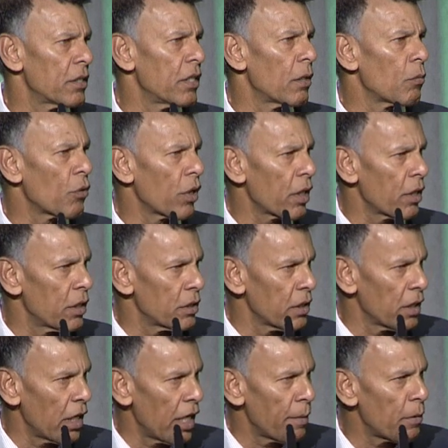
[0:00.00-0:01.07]
then workers and
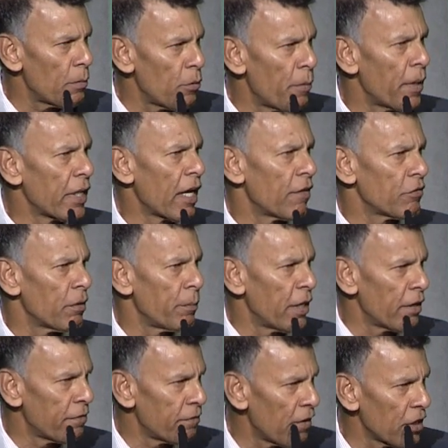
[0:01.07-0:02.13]
the labor movement have to be
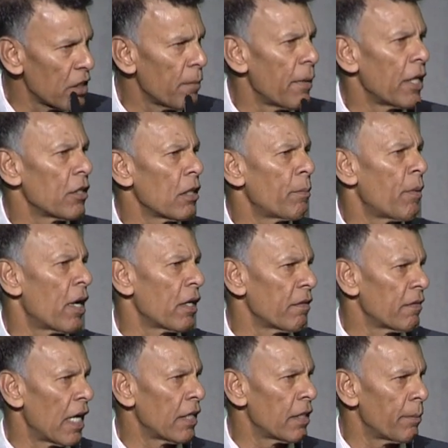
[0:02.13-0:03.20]
a fundamental part of
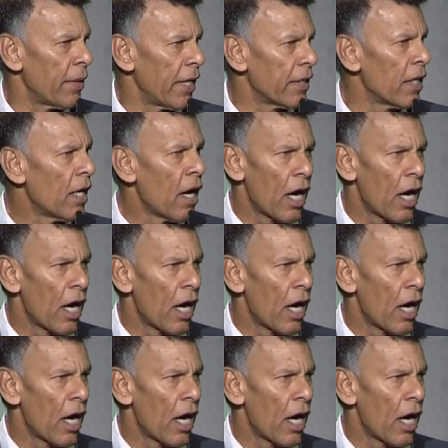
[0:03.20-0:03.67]
that debate.